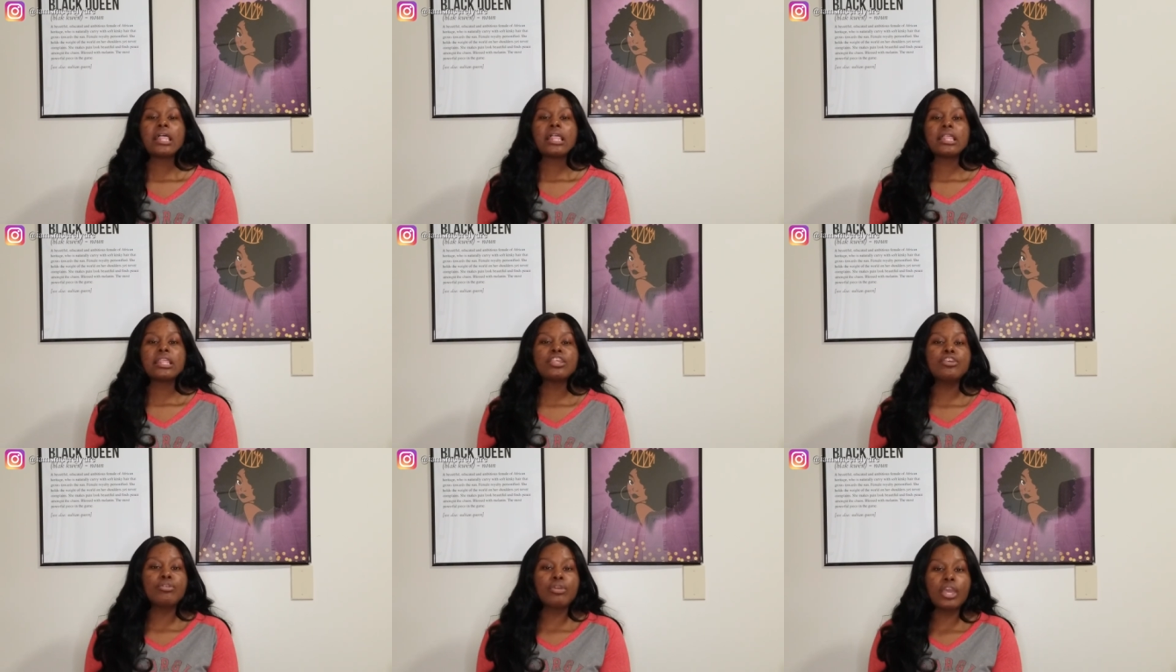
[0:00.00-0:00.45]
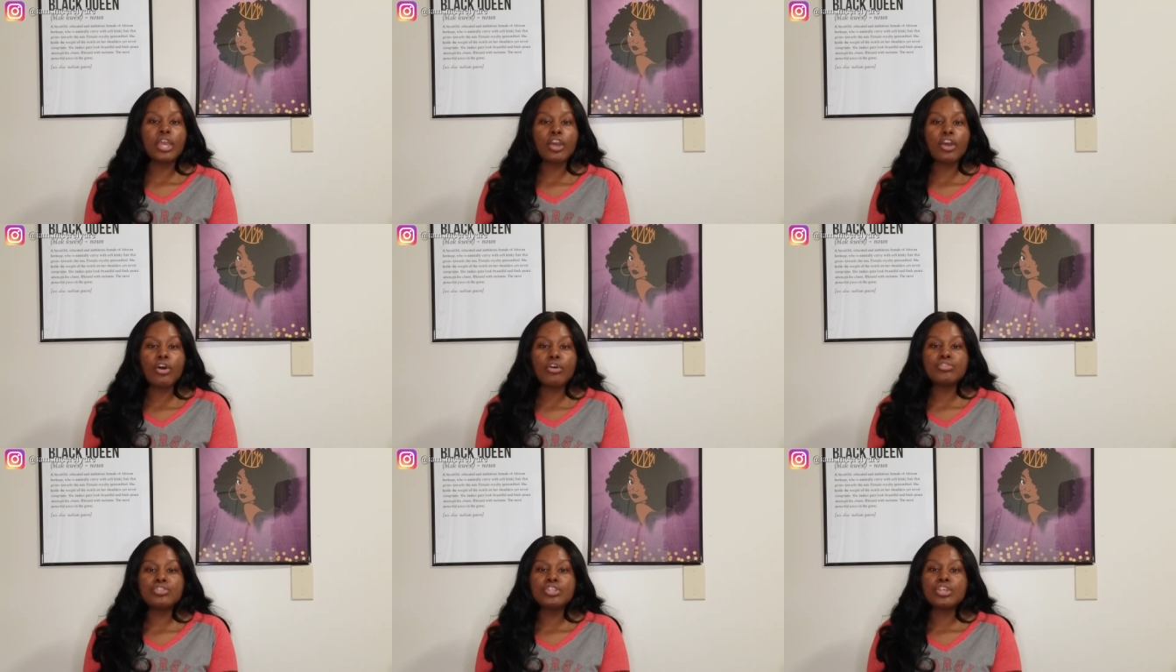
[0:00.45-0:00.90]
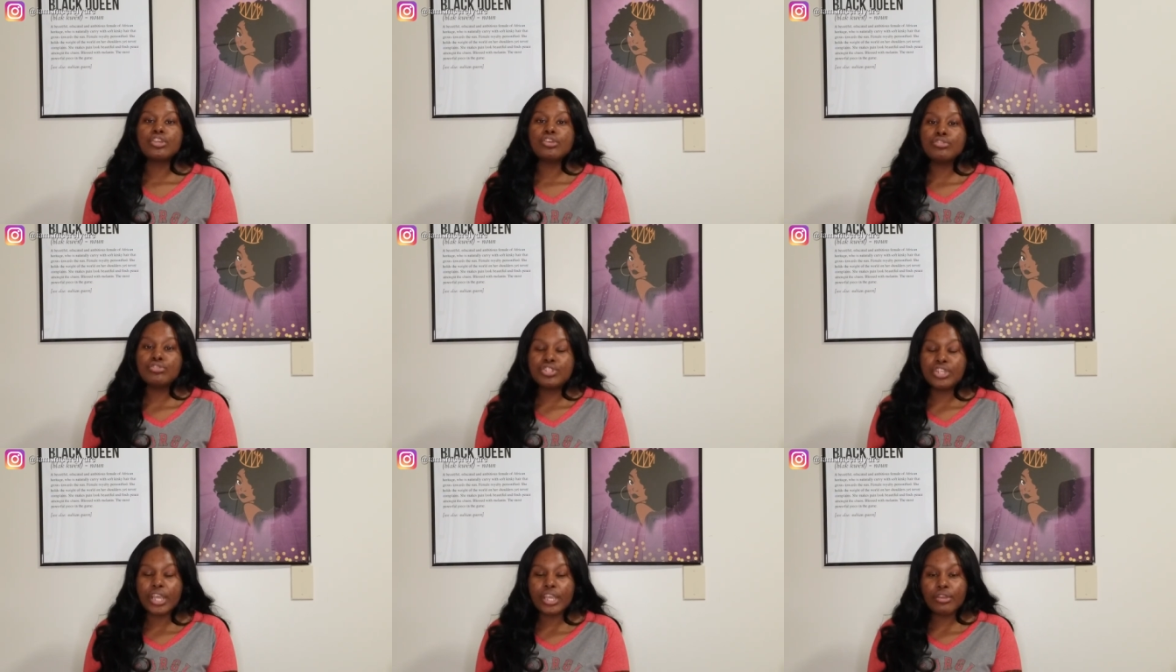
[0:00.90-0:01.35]
you can go to
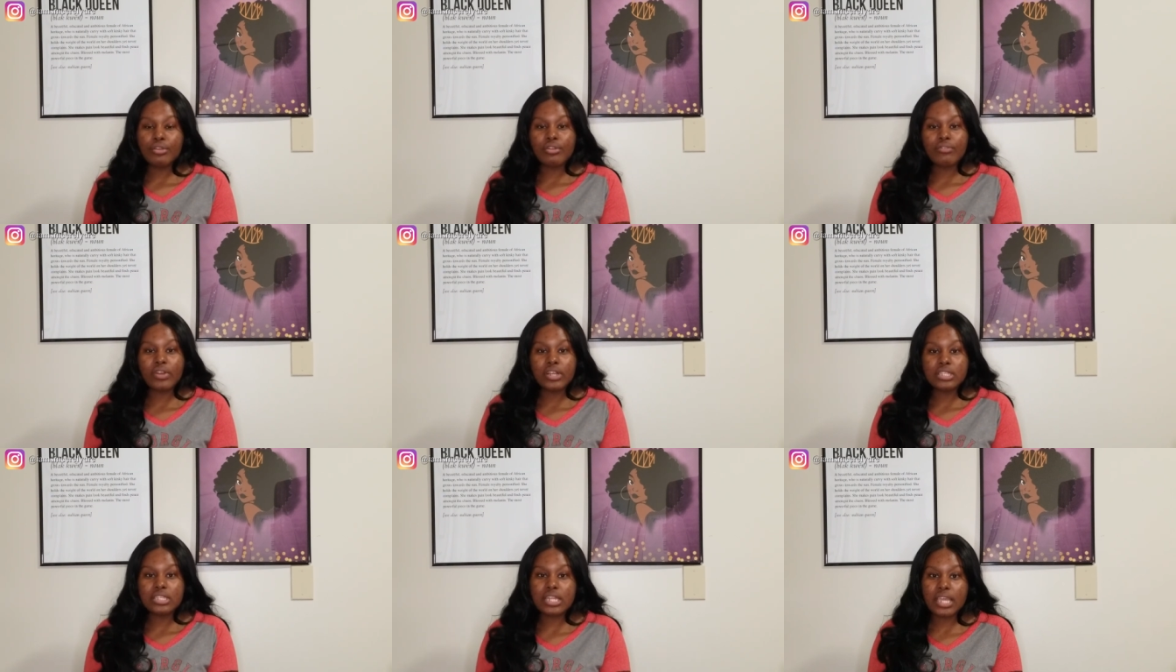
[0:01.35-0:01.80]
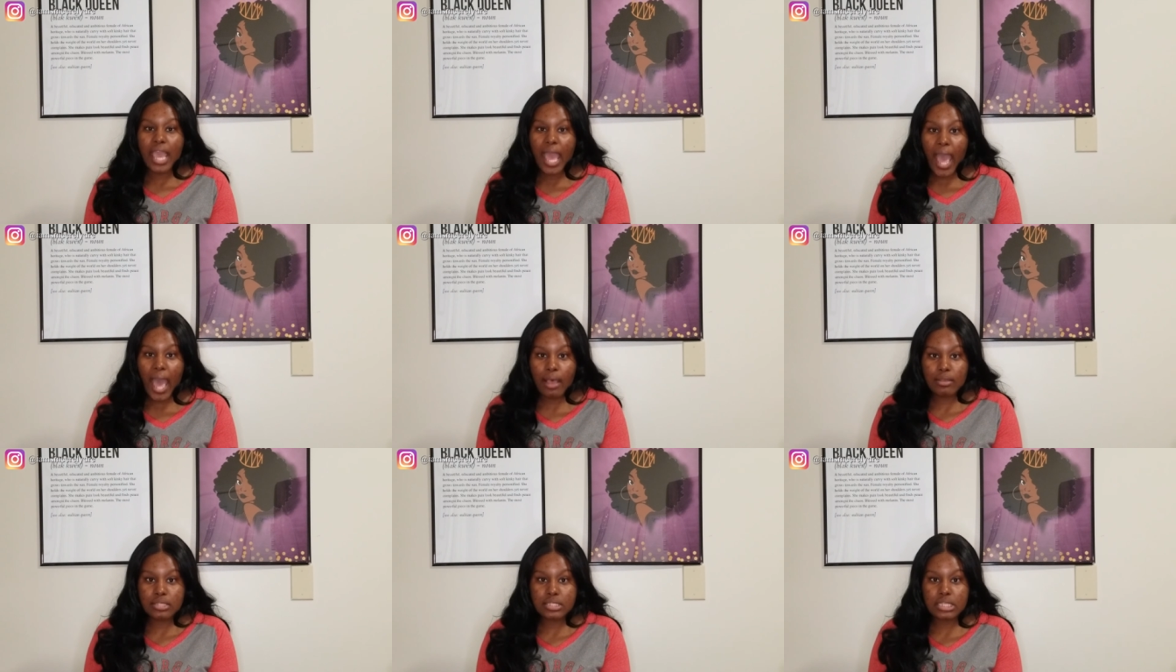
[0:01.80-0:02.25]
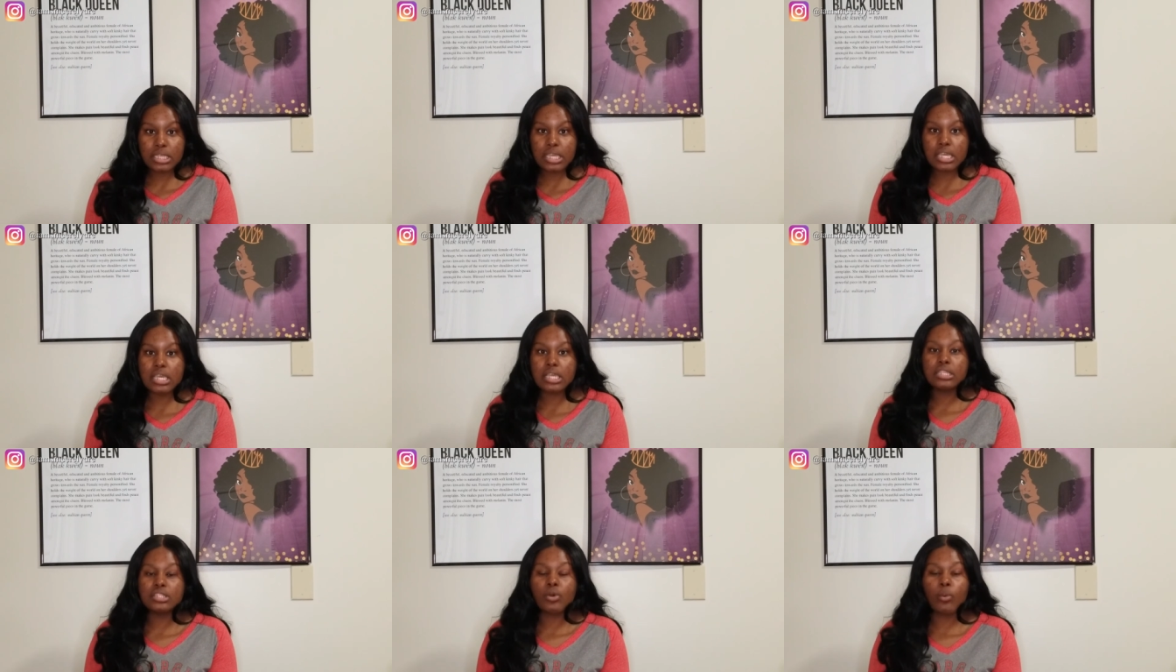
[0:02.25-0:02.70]
UGA University
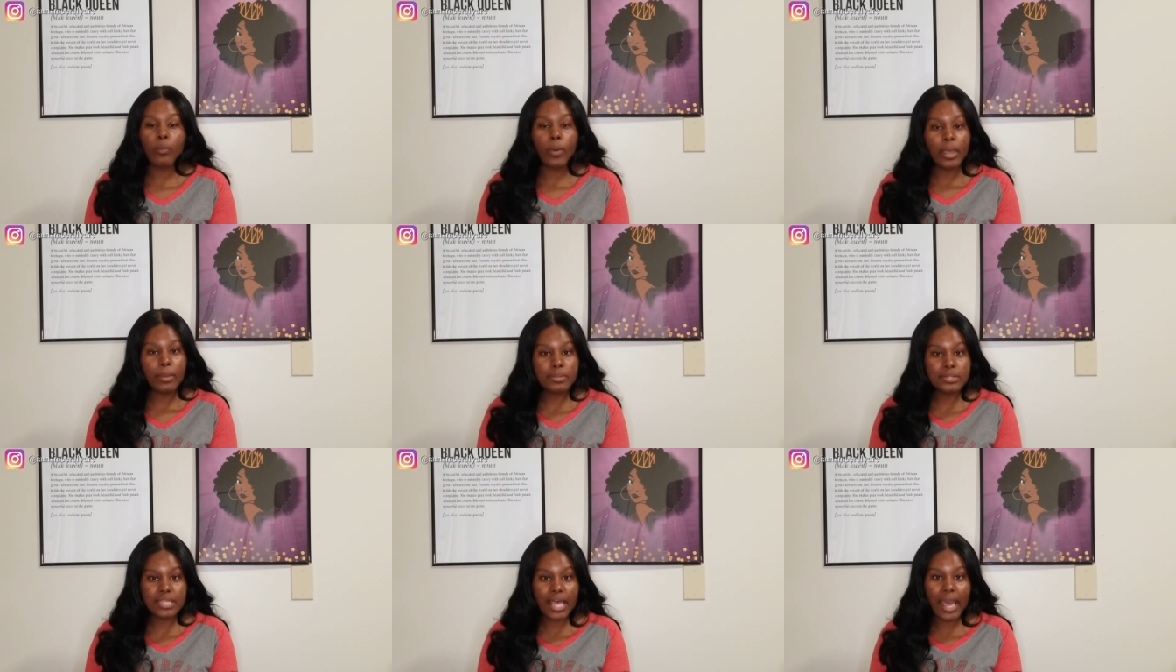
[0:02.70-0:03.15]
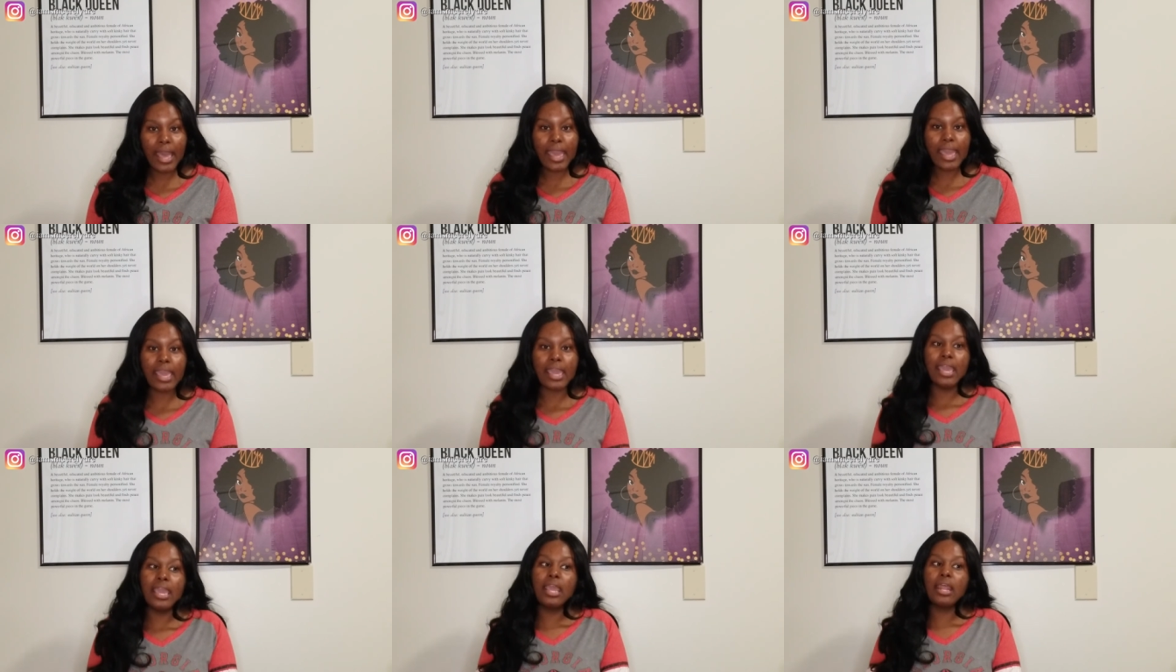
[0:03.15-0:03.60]
Housing's website